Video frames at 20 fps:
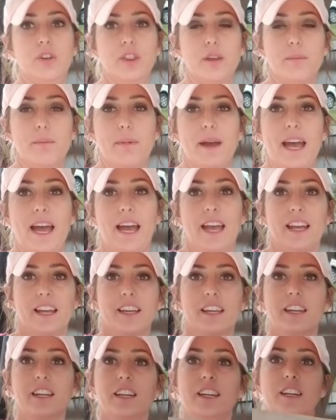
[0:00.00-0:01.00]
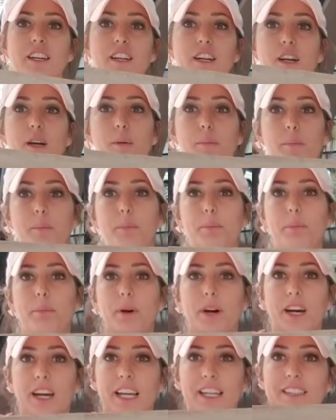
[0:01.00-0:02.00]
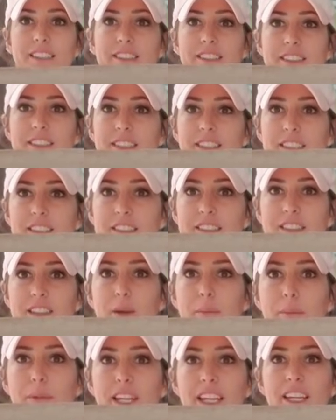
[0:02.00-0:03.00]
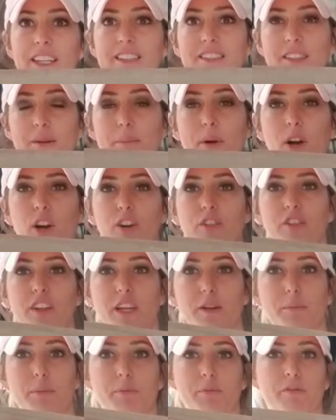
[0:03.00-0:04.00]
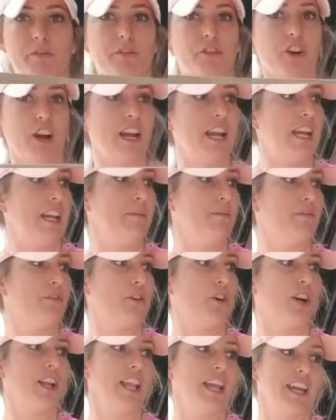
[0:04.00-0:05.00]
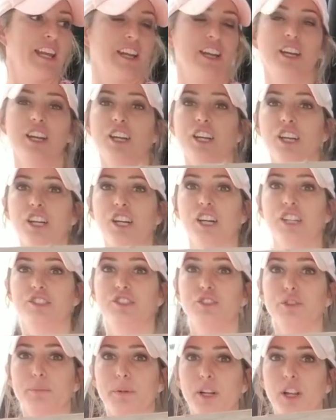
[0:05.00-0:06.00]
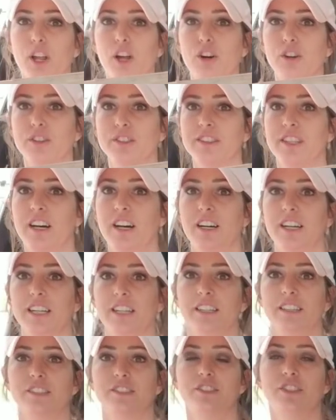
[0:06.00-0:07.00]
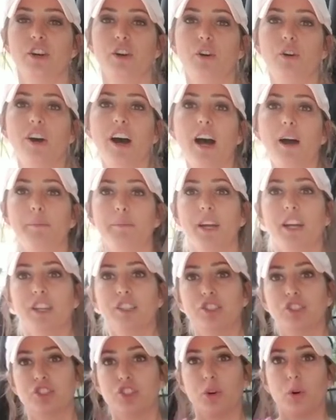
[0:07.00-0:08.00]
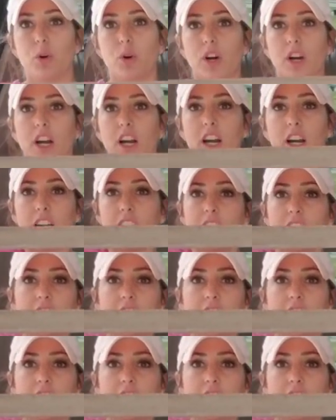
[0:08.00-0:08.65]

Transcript: on the back. But to me, it's the perfect frame for like a super long sign. So I'm not sure.